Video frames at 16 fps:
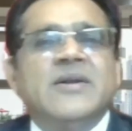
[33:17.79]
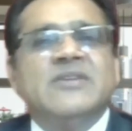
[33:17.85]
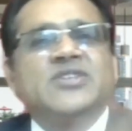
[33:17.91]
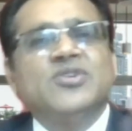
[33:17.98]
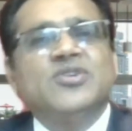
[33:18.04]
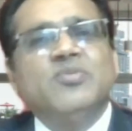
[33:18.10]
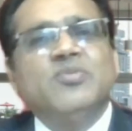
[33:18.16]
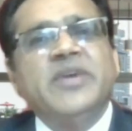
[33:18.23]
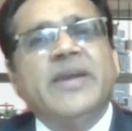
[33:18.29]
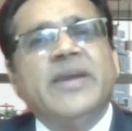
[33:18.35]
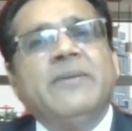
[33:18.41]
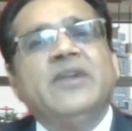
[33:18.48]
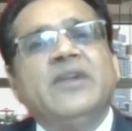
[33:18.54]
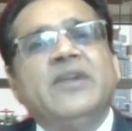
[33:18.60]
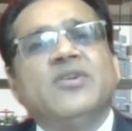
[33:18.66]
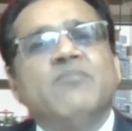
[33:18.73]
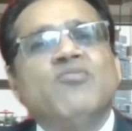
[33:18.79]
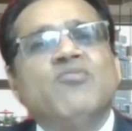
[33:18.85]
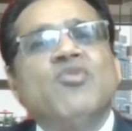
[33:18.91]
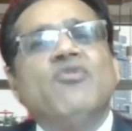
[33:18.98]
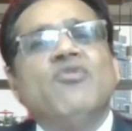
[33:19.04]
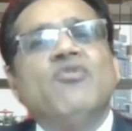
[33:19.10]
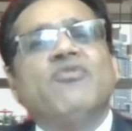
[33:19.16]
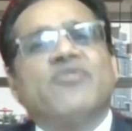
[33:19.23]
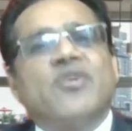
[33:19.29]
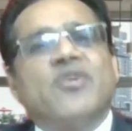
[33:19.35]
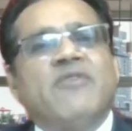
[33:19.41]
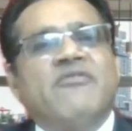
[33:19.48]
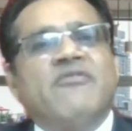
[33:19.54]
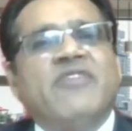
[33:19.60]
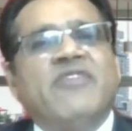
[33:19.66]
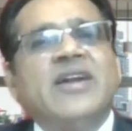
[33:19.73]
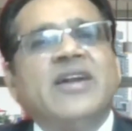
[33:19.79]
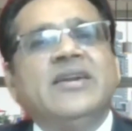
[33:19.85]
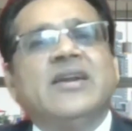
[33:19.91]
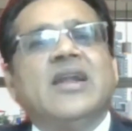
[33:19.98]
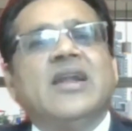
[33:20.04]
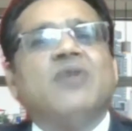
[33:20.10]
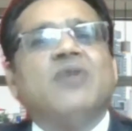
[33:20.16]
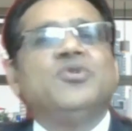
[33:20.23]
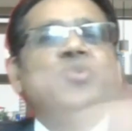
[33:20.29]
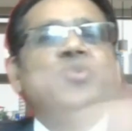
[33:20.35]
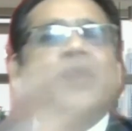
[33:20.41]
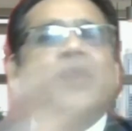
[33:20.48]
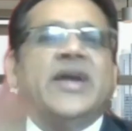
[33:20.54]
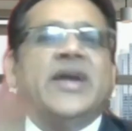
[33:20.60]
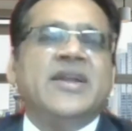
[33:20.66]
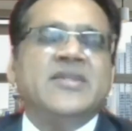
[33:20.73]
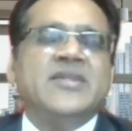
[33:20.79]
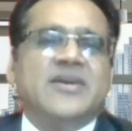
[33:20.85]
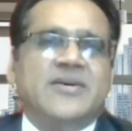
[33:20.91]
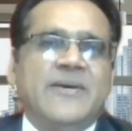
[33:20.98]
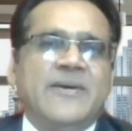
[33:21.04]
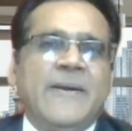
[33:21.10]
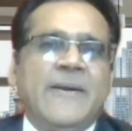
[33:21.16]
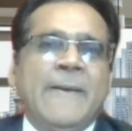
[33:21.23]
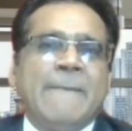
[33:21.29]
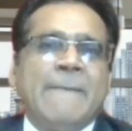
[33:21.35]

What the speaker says: So to be able to move from one cloud to another